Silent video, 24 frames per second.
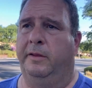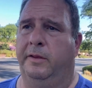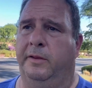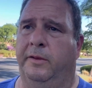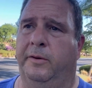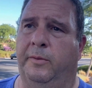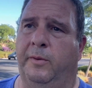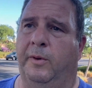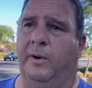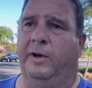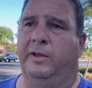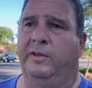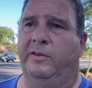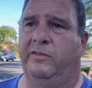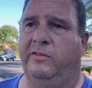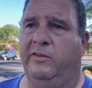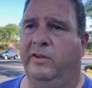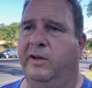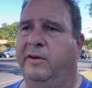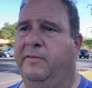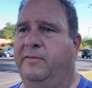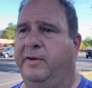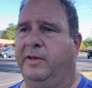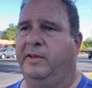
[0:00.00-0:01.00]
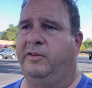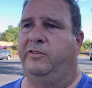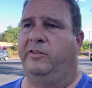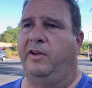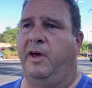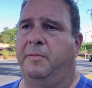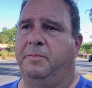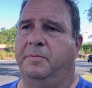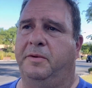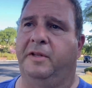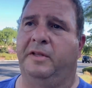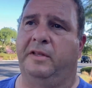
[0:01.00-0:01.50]
The ones that have
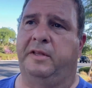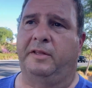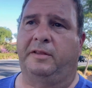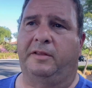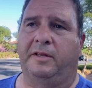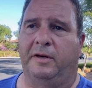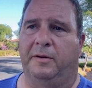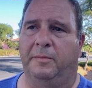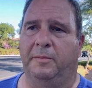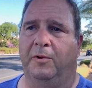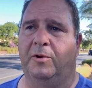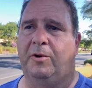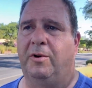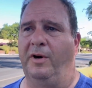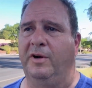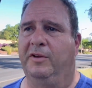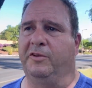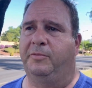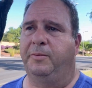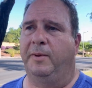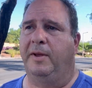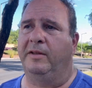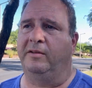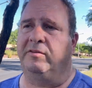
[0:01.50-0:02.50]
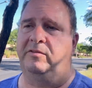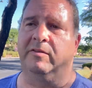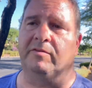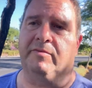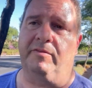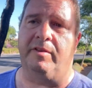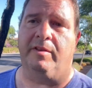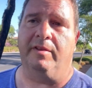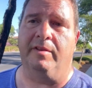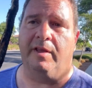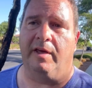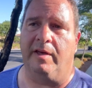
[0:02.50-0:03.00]
accepted that they're more
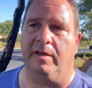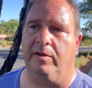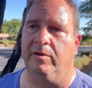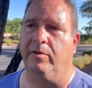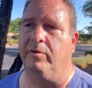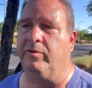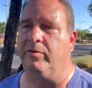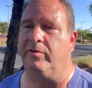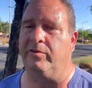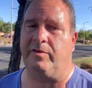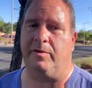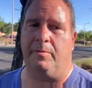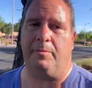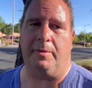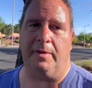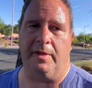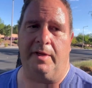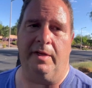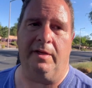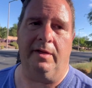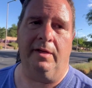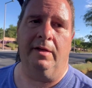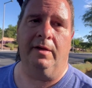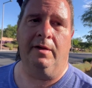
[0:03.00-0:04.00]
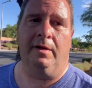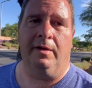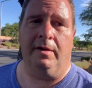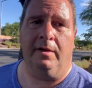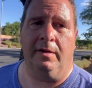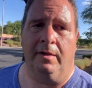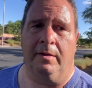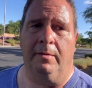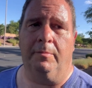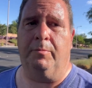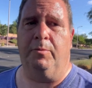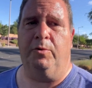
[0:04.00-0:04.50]
expensive than they used to be
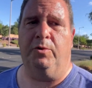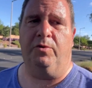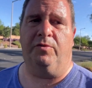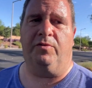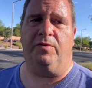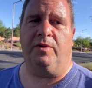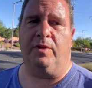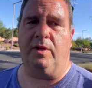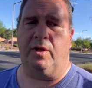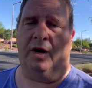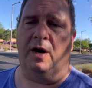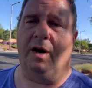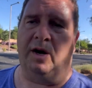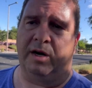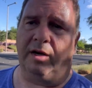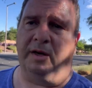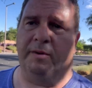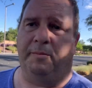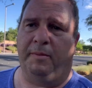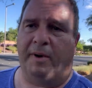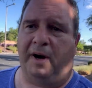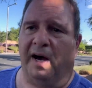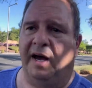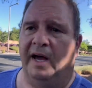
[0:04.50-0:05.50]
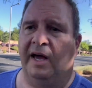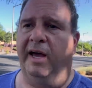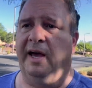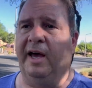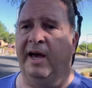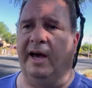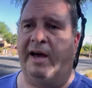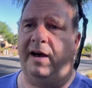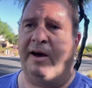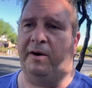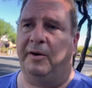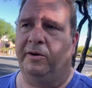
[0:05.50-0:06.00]
move along and buy a
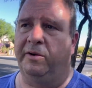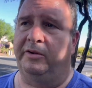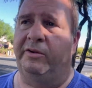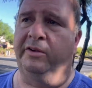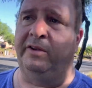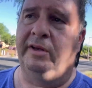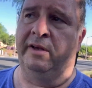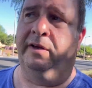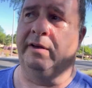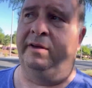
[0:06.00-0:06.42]
house.